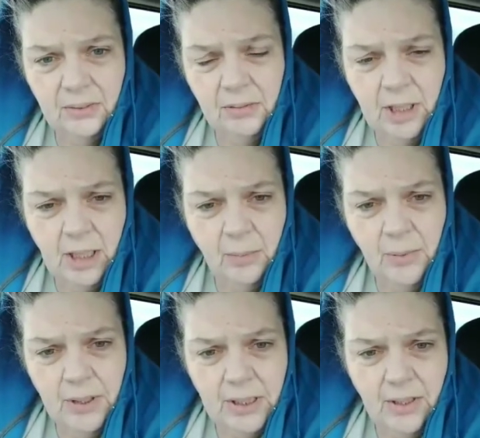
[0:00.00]
I'm glad he
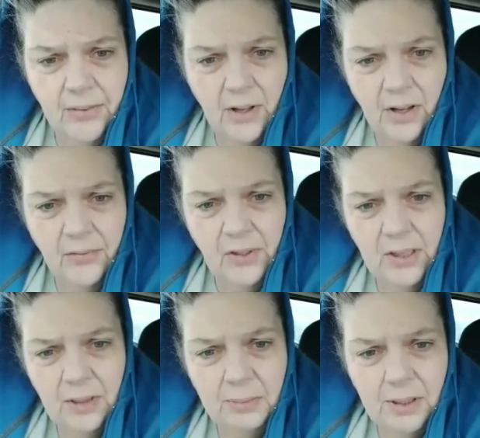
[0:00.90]
points out the
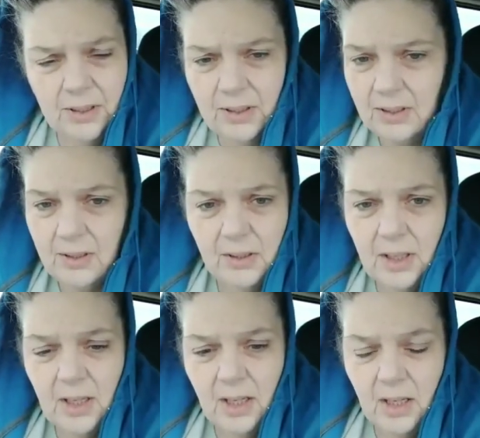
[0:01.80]
obvious, because
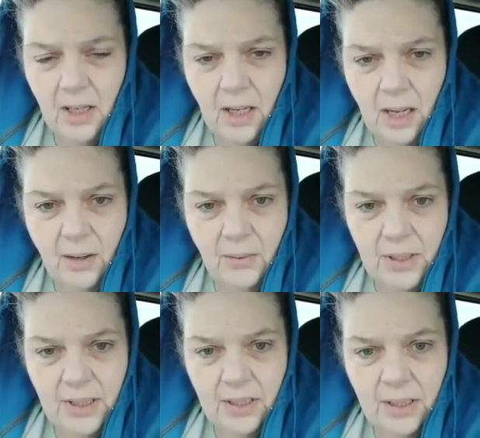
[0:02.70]
I
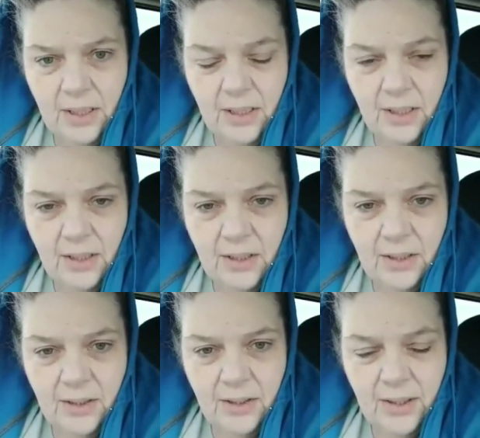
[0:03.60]
wasn't thinking to
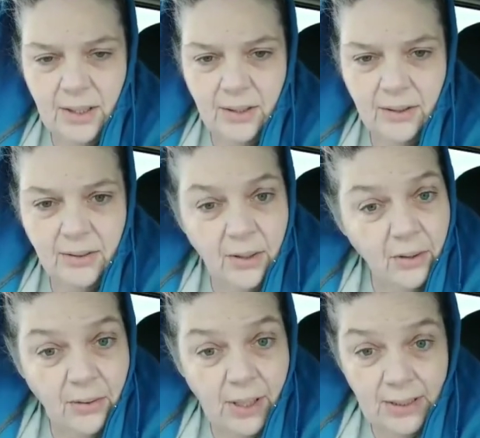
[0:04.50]
look there.
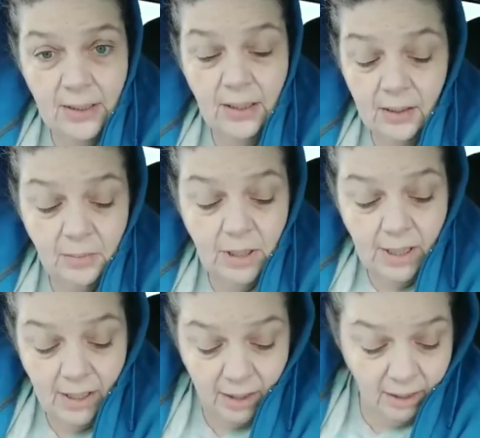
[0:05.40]
No, I said I'm
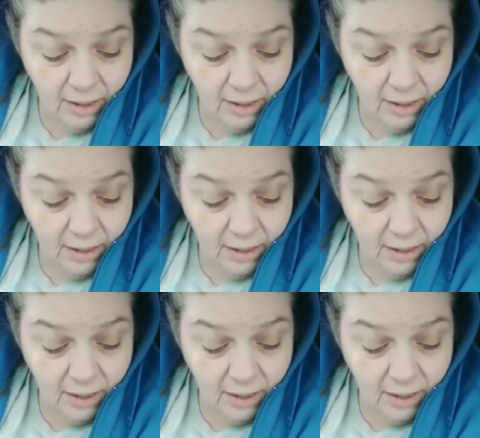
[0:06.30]
glad.